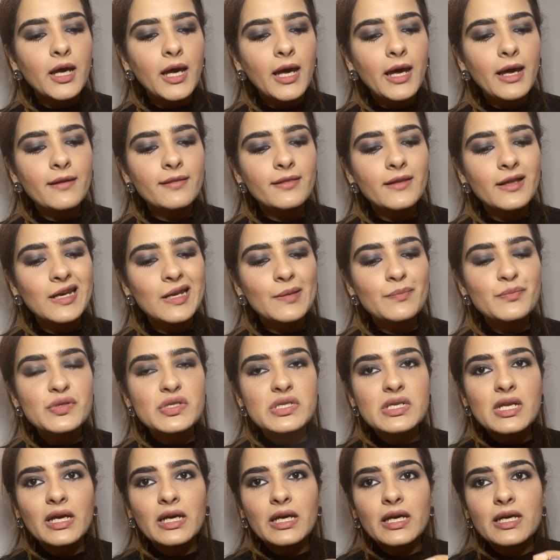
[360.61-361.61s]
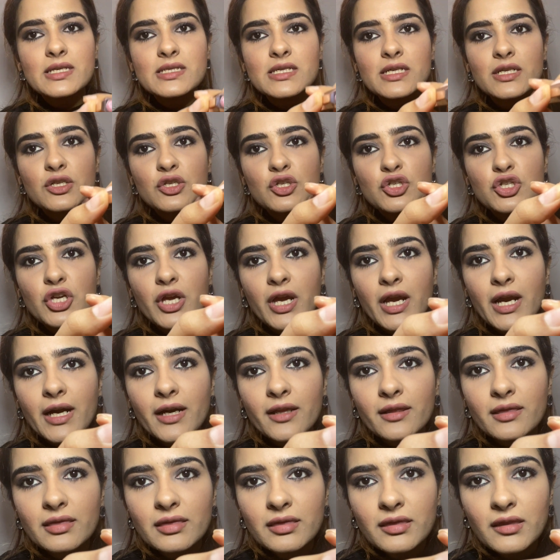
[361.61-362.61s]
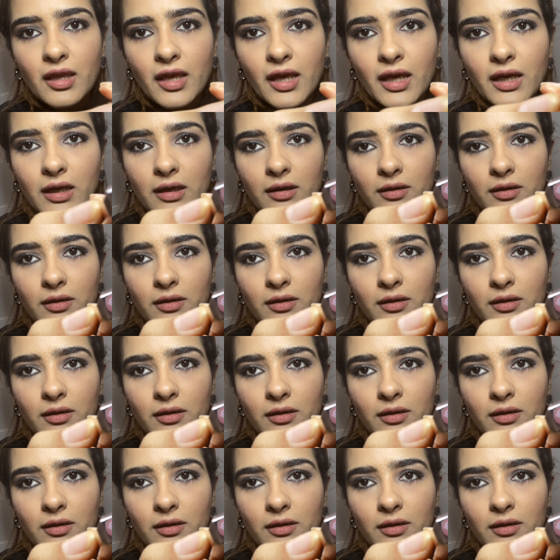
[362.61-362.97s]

and the lipstick is in shade Thicc.